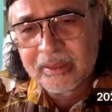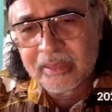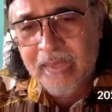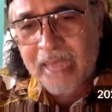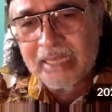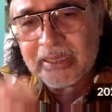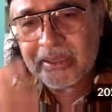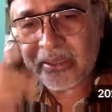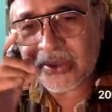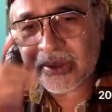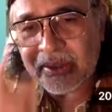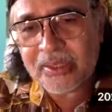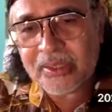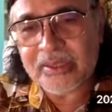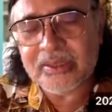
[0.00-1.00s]
I
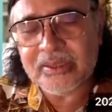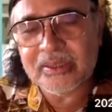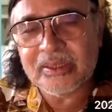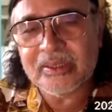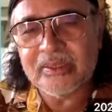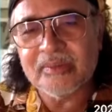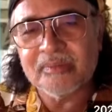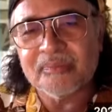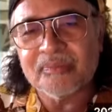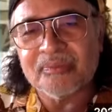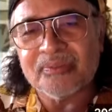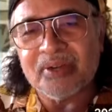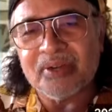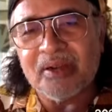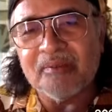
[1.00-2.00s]
learned
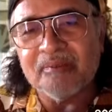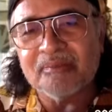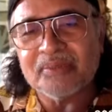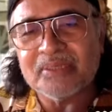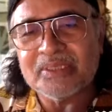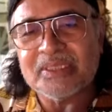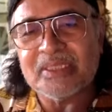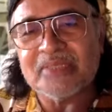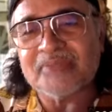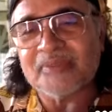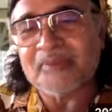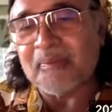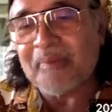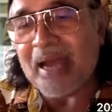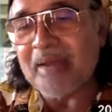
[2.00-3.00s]
from, for instance, from
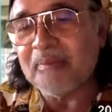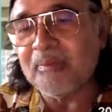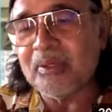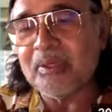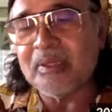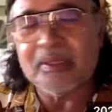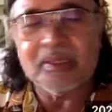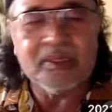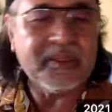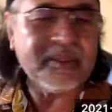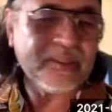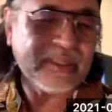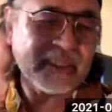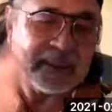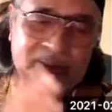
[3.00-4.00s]
the Bible.
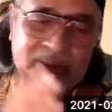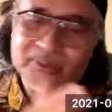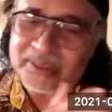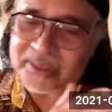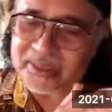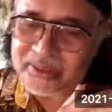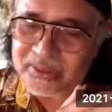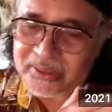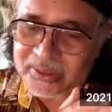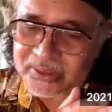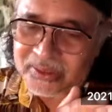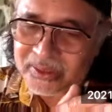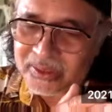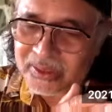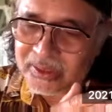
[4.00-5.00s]
You're gonna
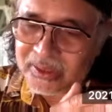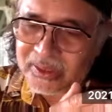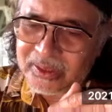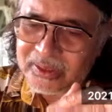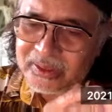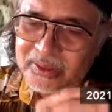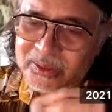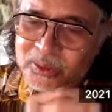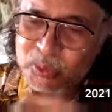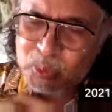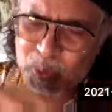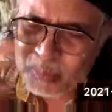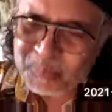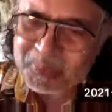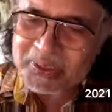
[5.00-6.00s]
learn
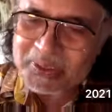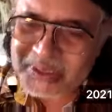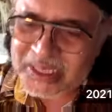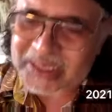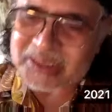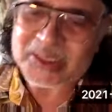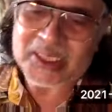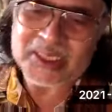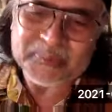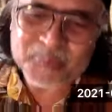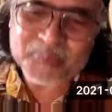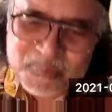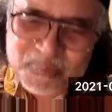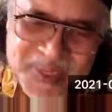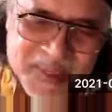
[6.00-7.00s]
super
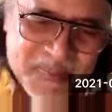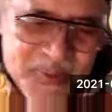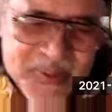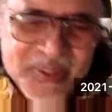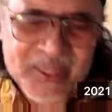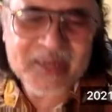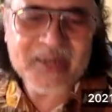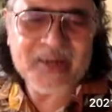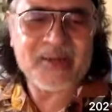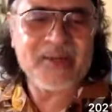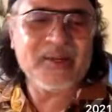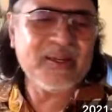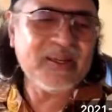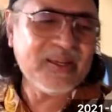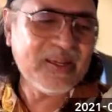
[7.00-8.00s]
successful people there,
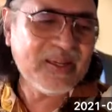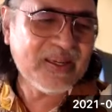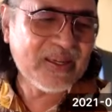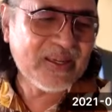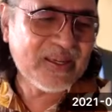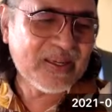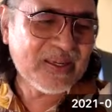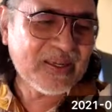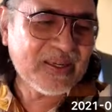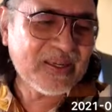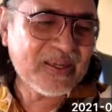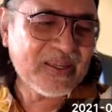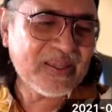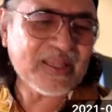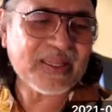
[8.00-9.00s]

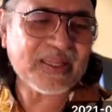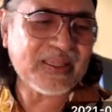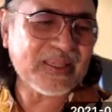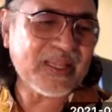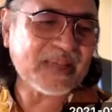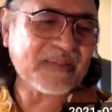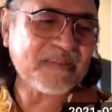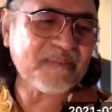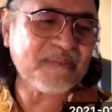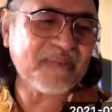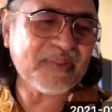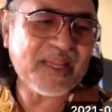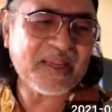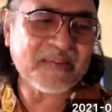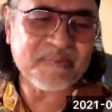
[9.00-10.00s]

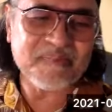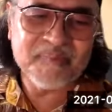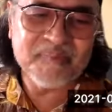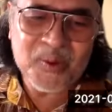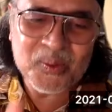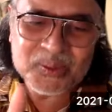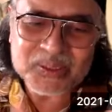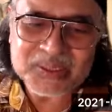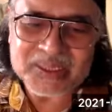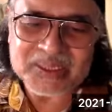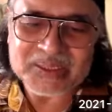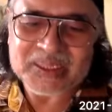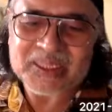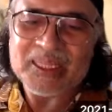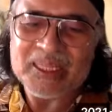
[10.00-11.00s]
like
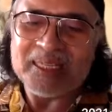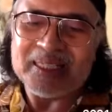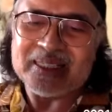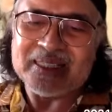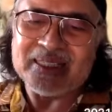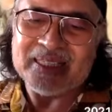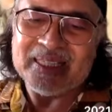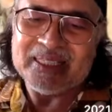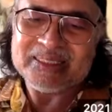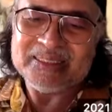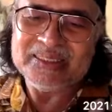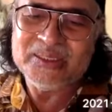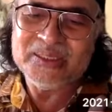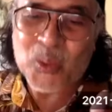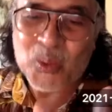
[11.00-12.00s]
Moses, like
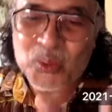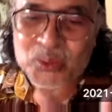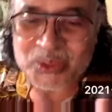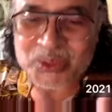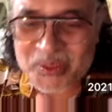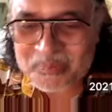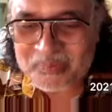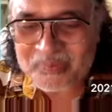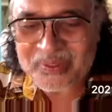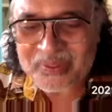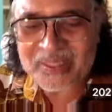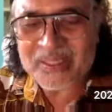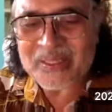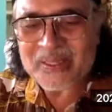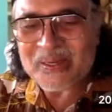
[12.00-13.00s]
Joseph.
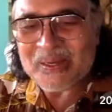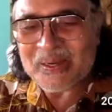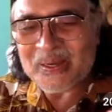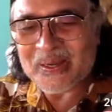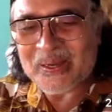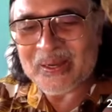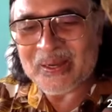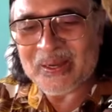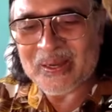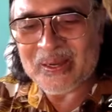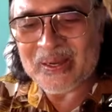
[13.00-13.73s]
Uh,